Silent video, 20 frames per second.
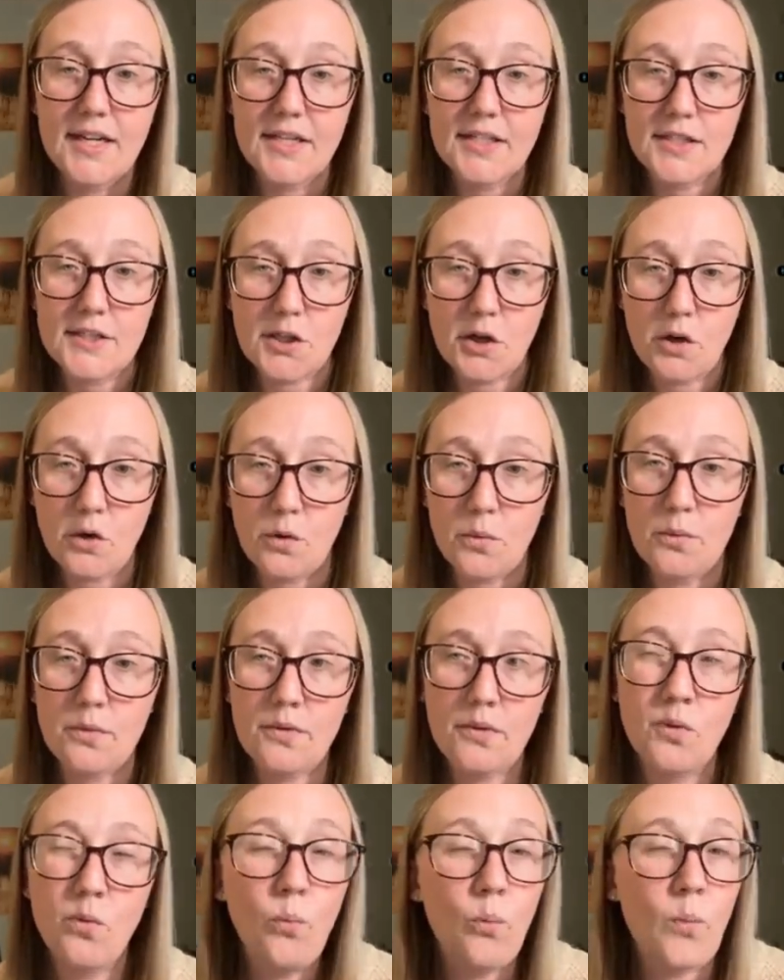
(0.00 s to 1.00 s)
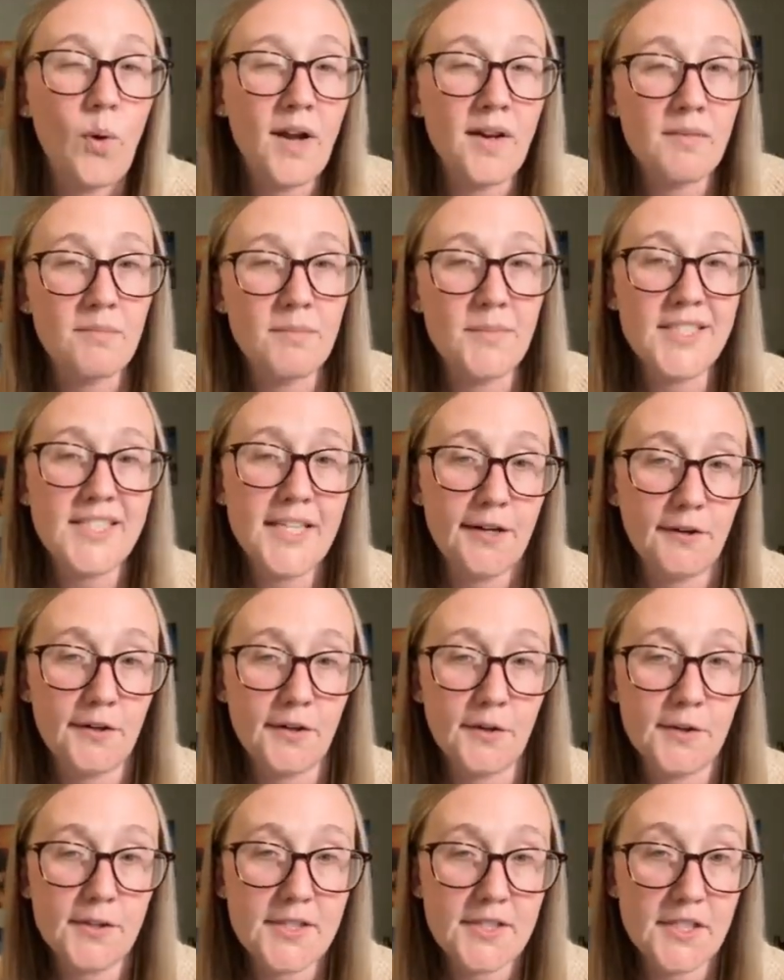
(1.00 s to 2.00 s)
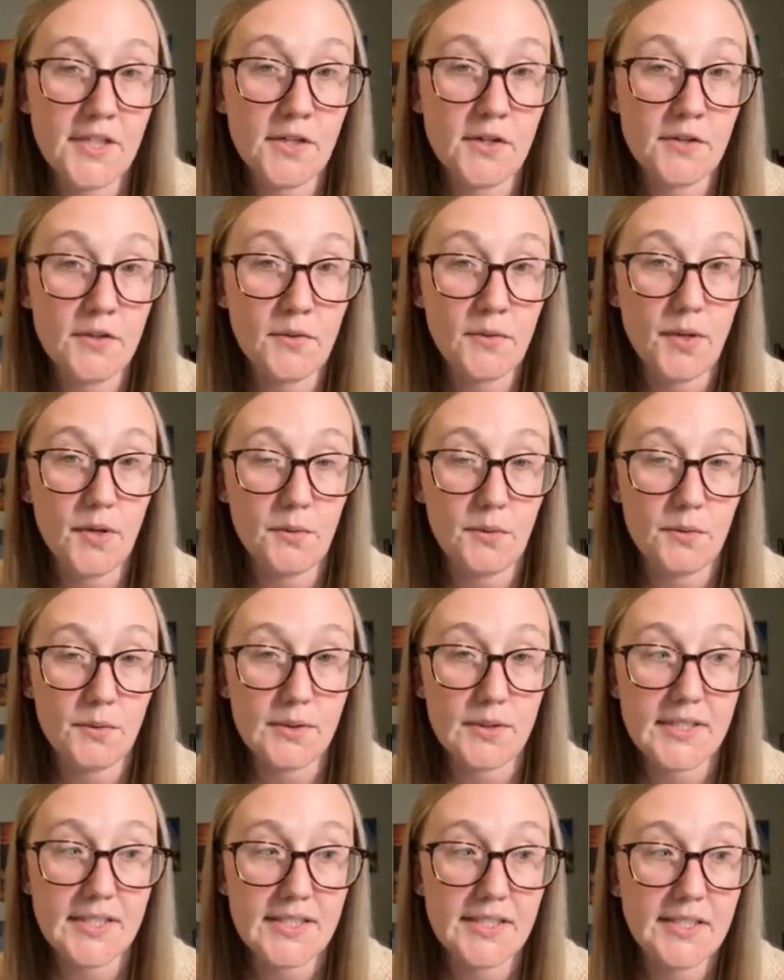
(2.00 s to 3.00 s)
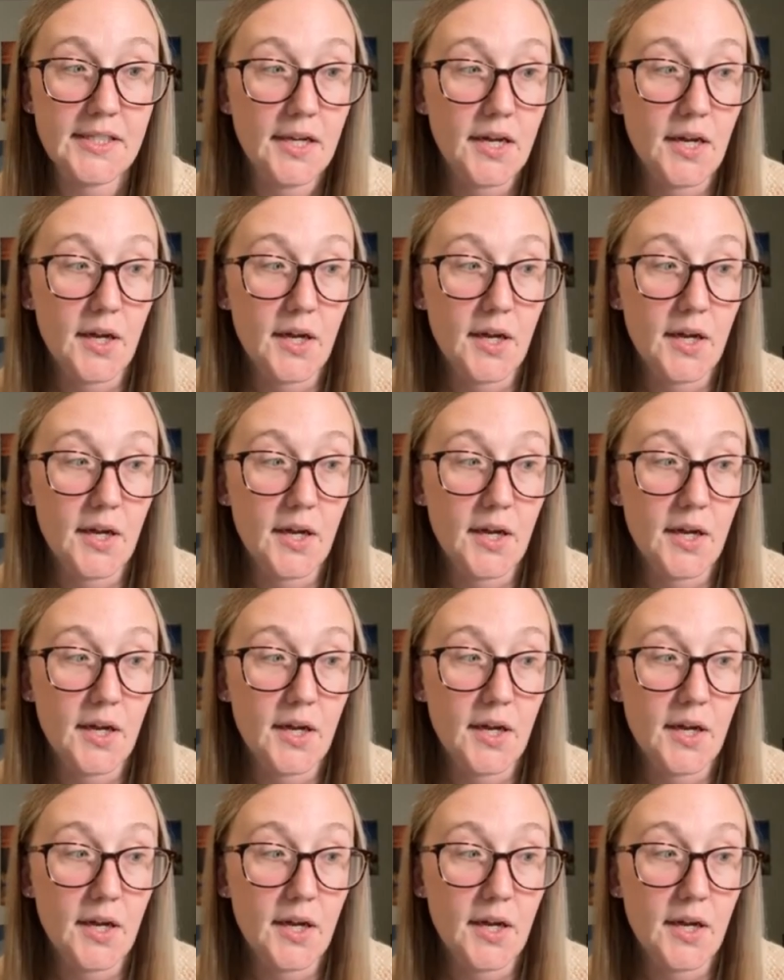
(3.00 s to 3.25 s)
So what materials do you use?